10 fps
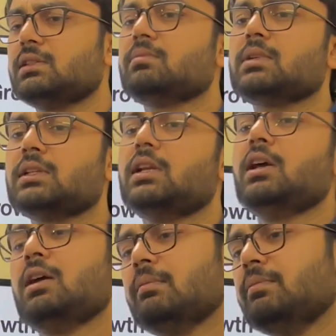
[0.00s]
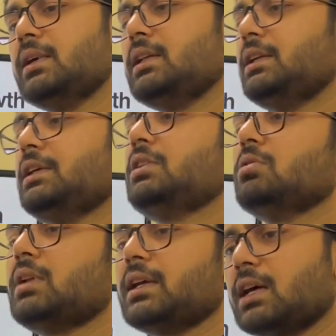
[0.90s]
in the mother may lead
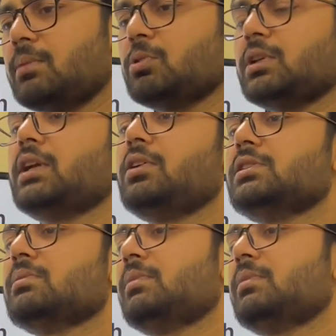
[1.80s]
to, like hypothyroidism,